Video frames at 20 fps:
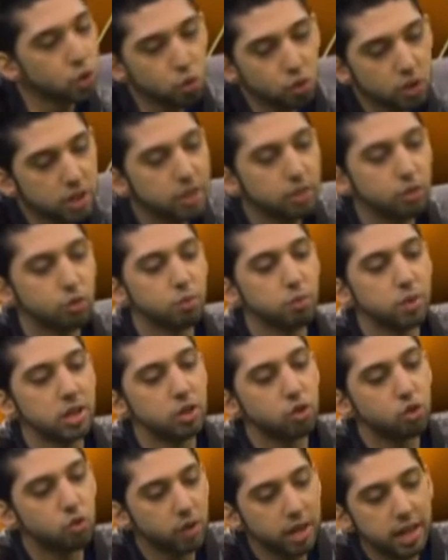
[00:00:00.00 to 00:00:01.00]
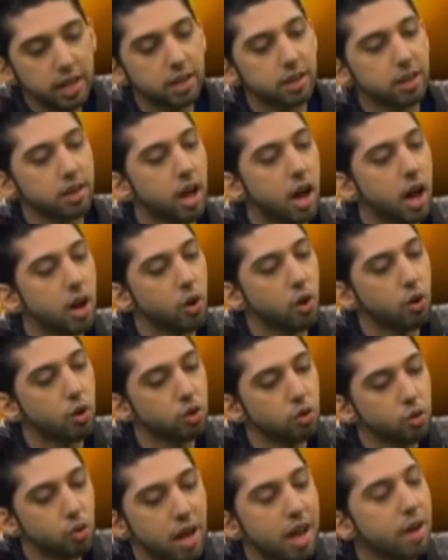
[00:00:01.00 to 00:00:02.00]
need to be trained in art
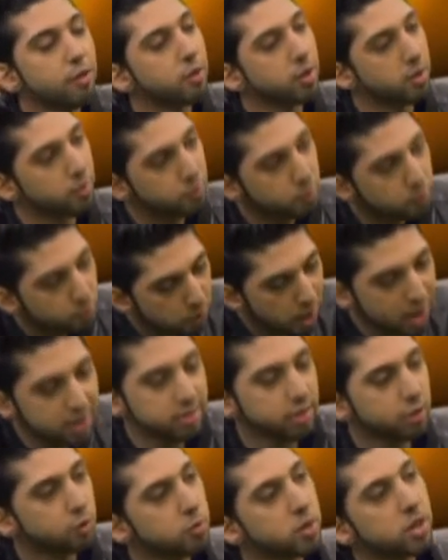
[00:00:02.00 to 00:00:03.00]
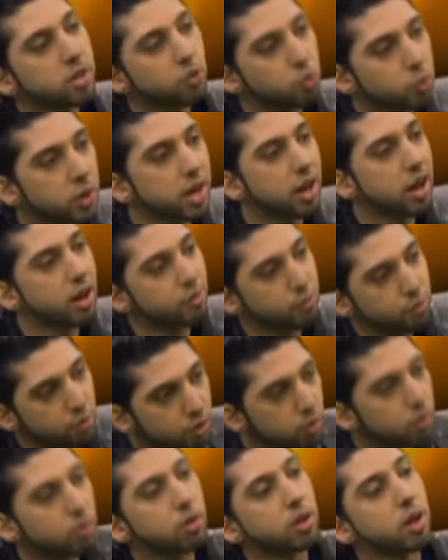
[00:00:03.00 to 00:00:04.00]
or, you know, have a past experience with art for
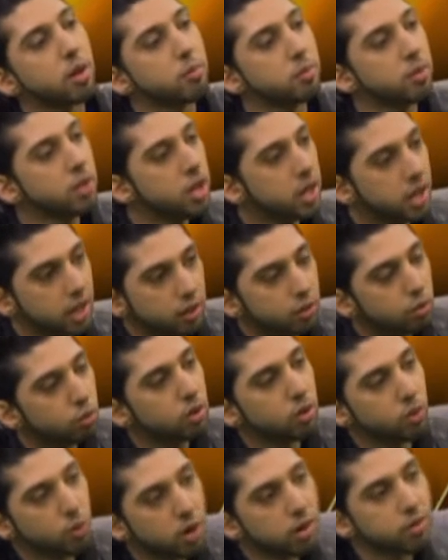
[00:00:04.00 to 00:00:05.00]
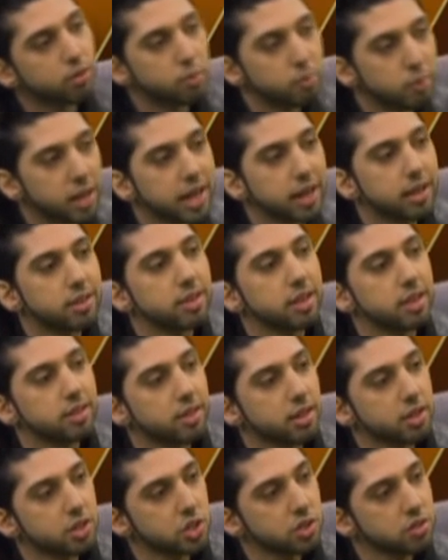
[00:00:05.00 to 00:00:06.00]
you to come into one of the Make and Take
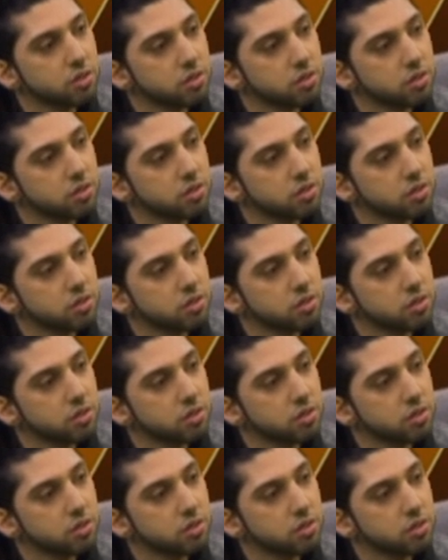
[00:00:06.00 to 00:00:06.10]
sections?